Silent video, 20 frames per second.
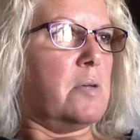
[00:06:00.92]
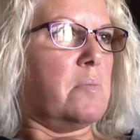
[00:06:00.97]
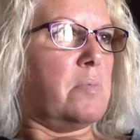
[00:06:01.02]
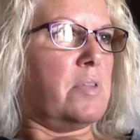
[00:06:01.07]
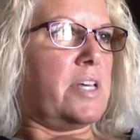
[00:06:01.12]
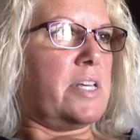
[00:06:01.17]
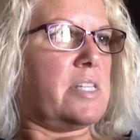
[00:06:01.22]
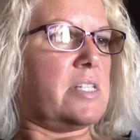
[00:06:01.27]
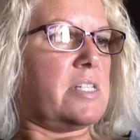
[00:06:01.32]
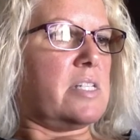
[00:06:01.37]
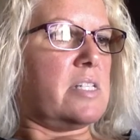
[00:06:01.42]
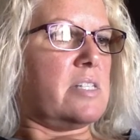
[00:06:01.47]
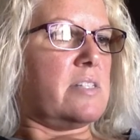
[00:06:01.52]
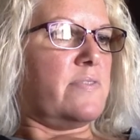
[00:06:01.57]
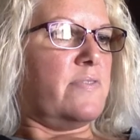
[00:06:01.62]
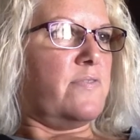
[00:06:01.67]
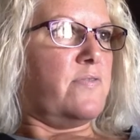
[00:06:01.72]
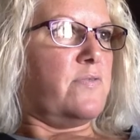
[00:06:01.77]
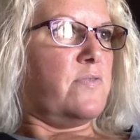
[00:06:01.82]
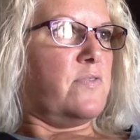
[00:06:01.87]
placed his
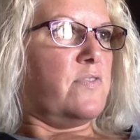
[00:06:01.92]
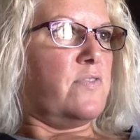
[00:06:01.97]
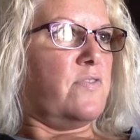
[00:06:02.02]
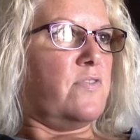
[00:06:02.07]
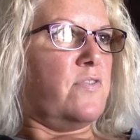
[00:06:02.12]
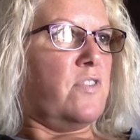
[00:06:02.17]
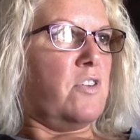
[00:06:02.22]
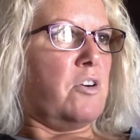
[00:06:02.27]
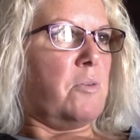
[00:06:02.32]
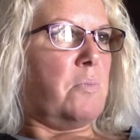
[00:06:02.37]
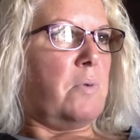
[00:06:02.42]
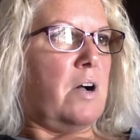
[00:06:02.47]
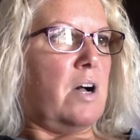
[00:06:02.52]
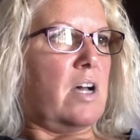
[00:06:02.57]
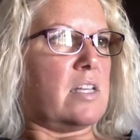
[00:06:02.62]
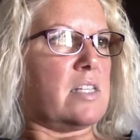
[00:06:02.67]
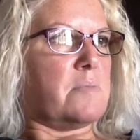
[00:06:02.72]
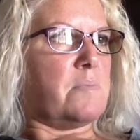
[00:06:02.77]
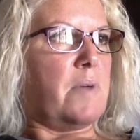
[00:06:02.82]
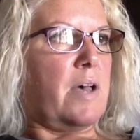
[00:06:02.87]

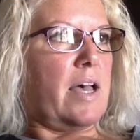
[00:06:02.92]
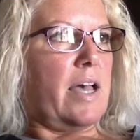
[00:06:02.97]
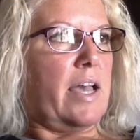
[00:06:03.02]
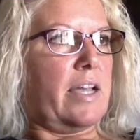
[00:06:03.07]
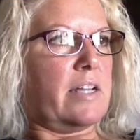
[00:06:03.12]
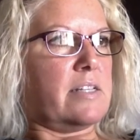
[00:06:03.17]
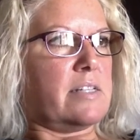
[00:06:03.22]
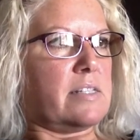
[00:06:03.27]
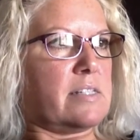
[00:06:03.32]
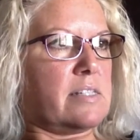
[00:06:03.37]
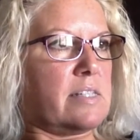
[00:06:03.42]
forepaws behind his